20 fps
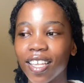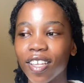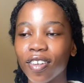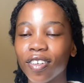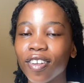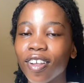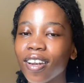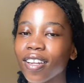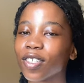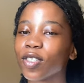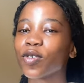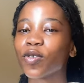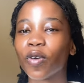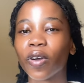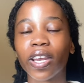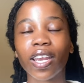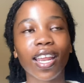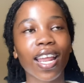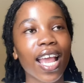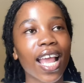Not a
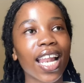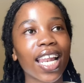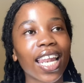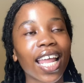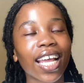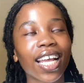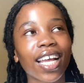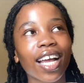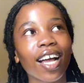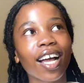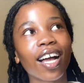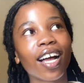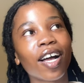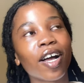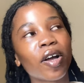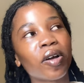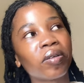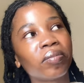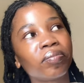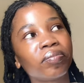story, like
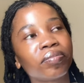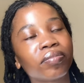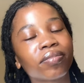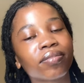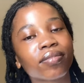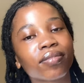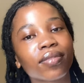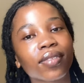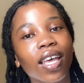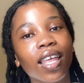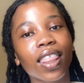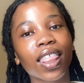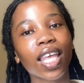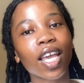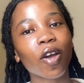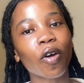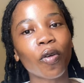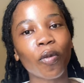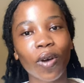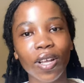a
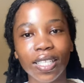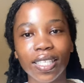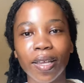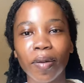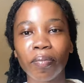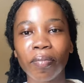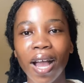thing on WhatsApp.